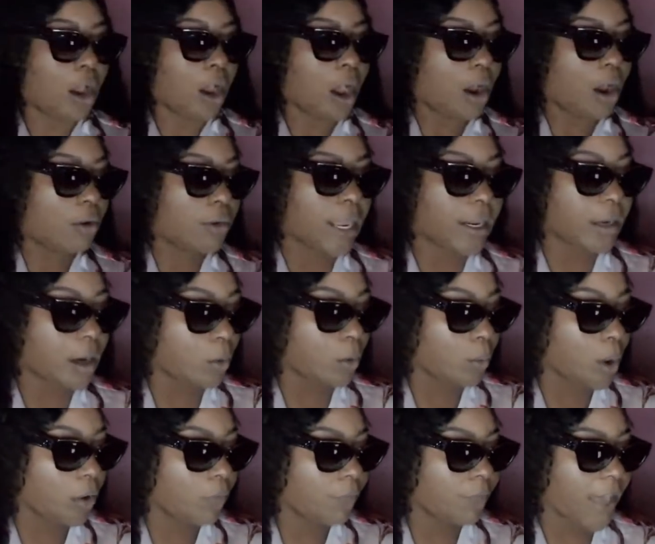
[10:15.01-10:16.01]
Oh, they don't
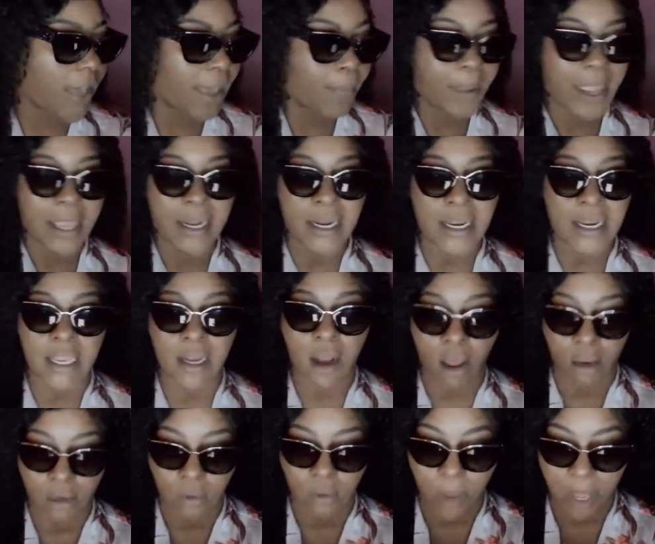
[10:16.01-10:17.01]
want Phi Bay to get
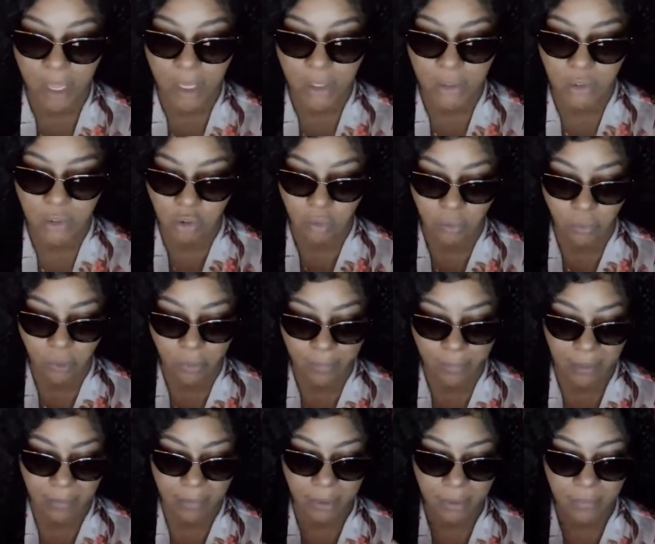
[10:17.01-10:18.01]
all the way into where my
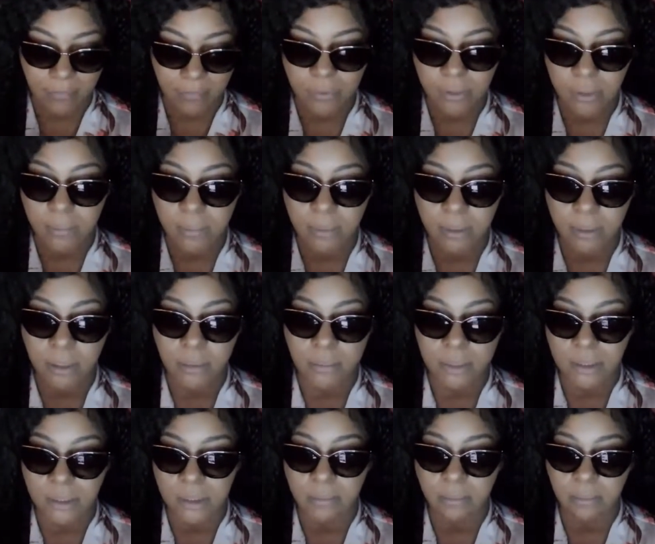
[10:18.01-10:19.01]
motherfucking bombs
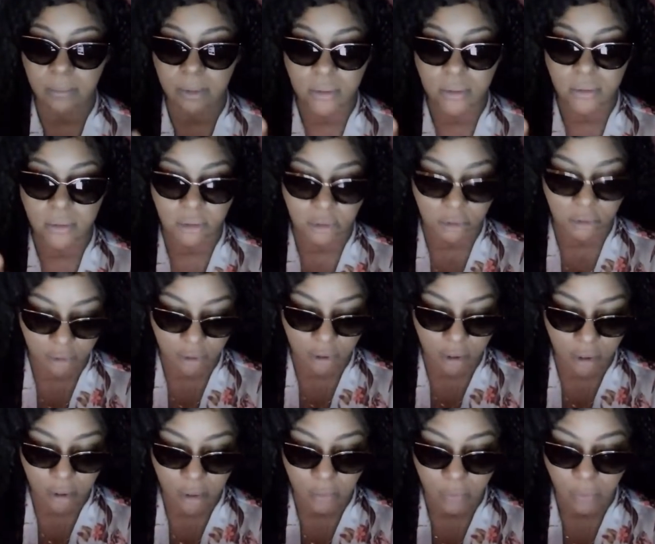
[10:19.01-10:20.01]
at, bitch.
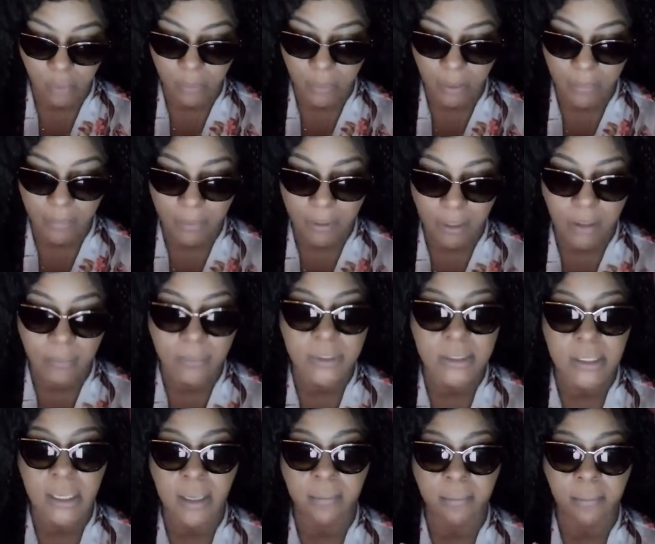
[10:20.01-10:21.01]
Where my bombs
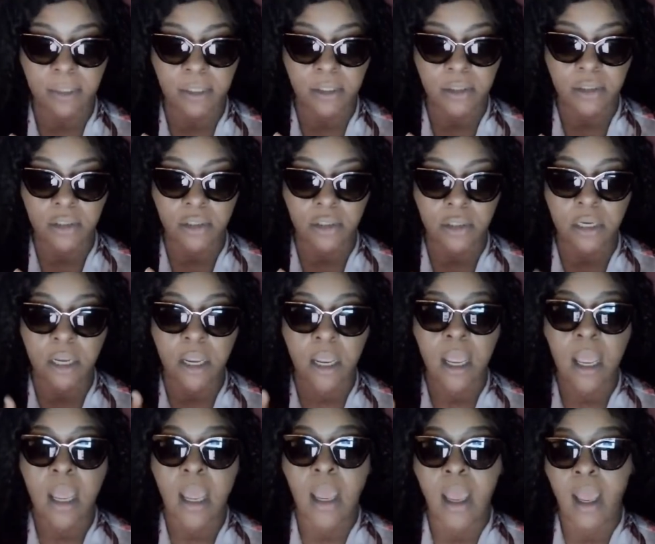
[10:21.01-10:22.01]
at, bitch?
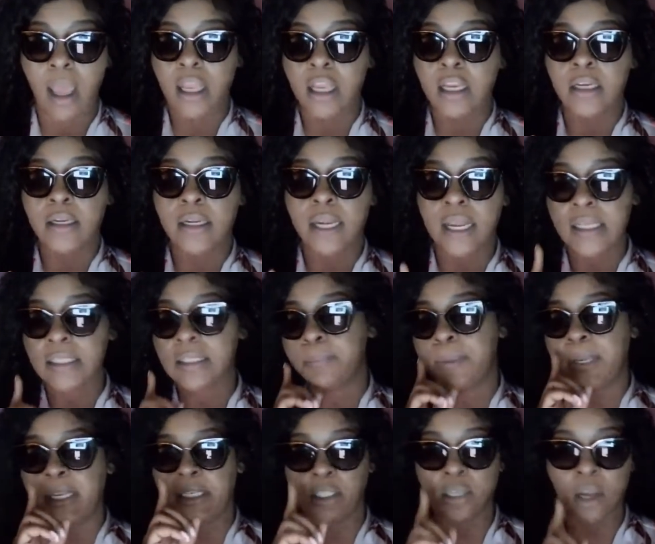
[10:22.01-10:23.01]
This
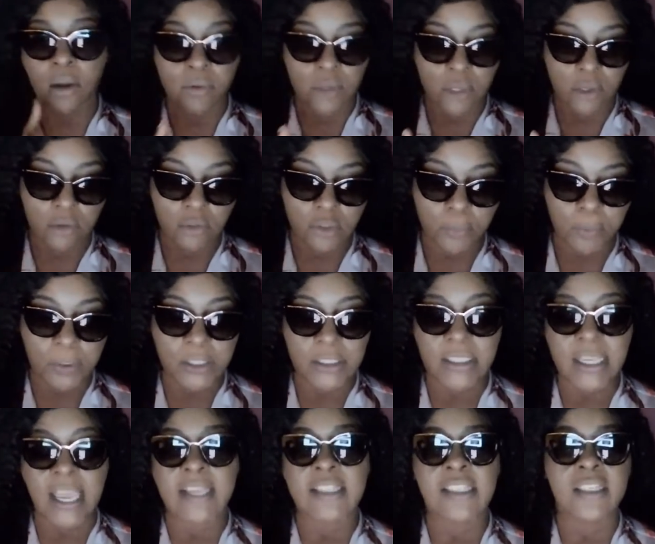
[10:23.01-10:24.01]
bitch don't use
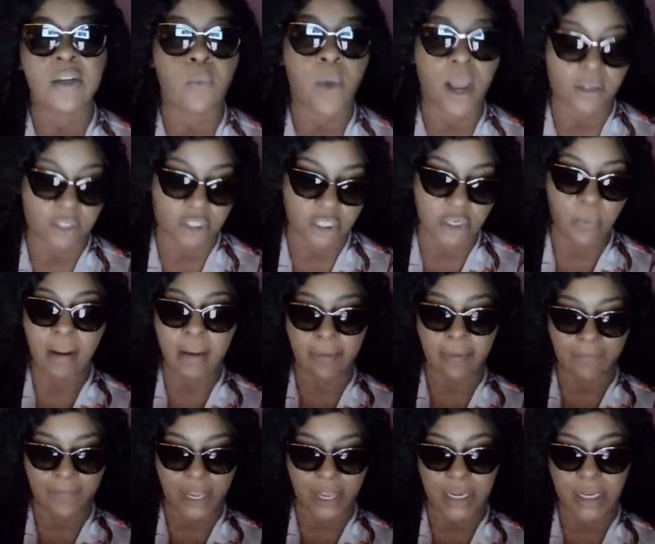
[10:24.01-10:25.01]
protection while she
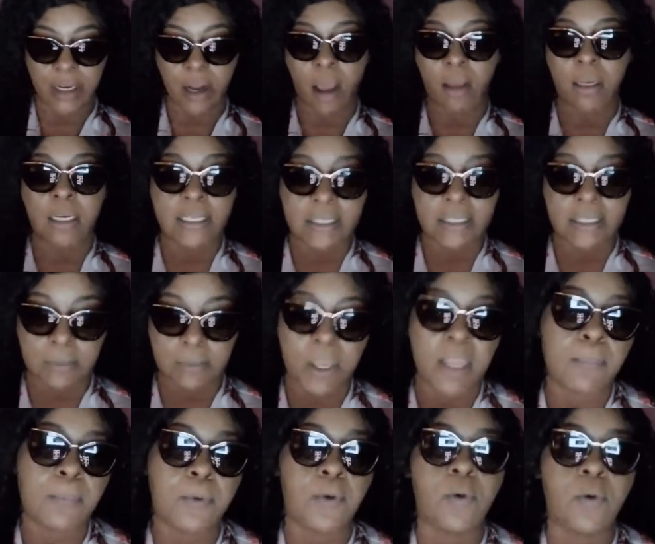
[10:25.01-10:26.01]
around here fucking all these
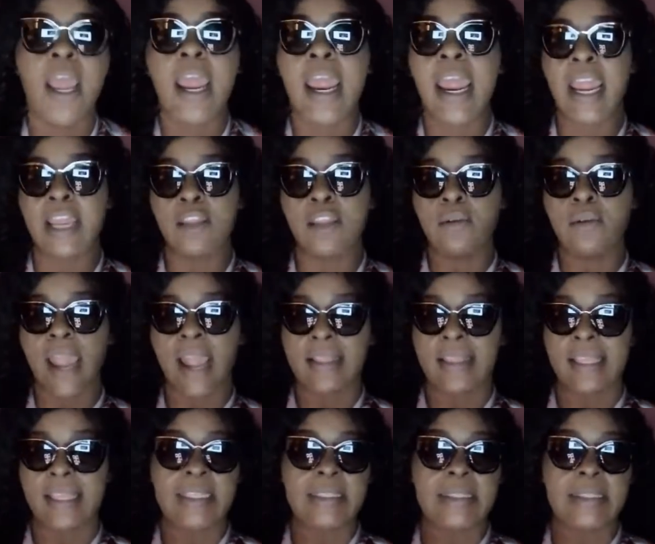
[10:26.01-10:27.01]
people, and you
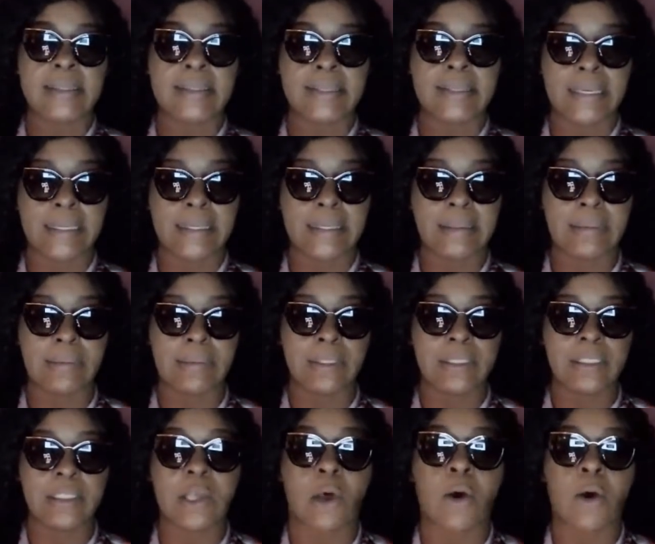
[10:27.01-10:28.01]
got these
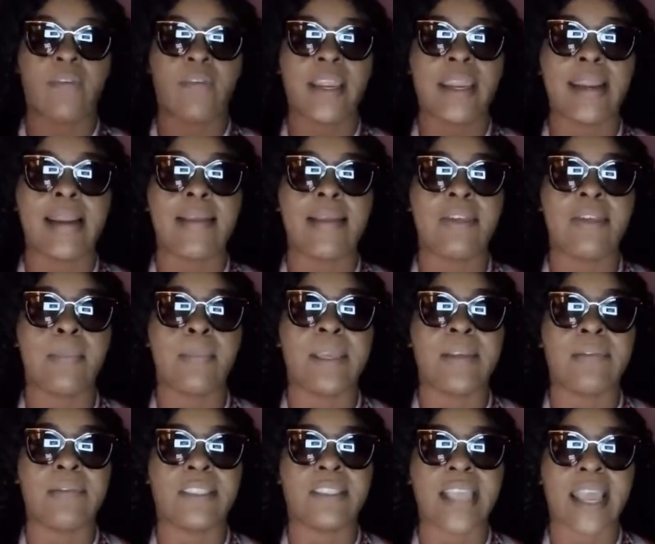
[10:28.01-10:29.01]
niggas over here in the
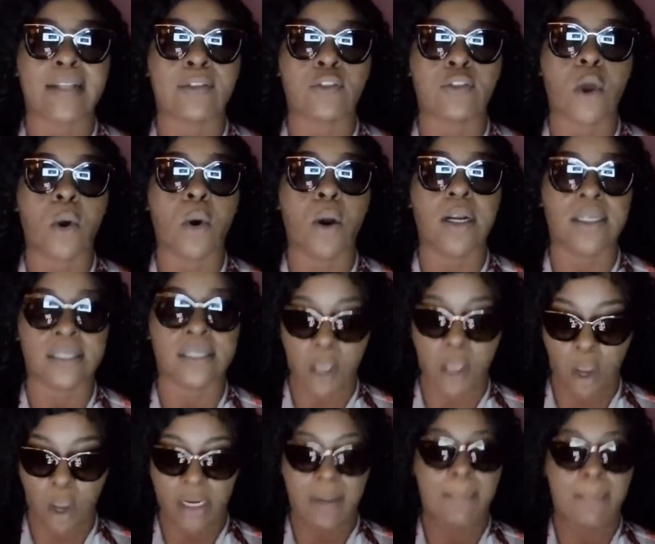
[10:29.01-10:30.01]
beef sector
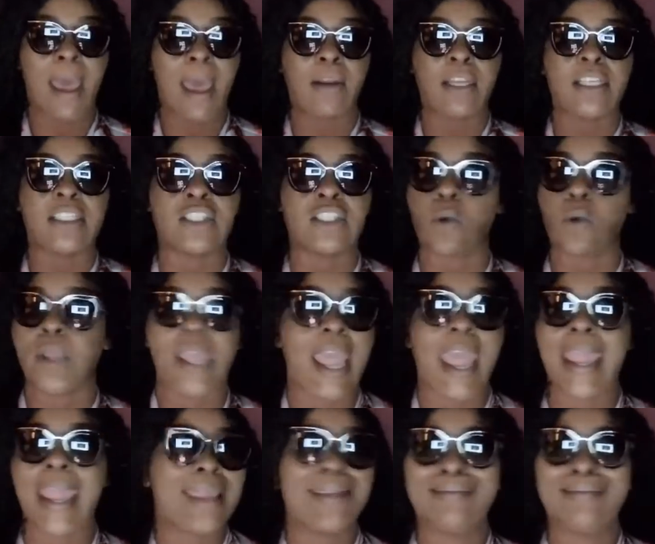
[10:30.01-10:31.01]
talking about it's okay.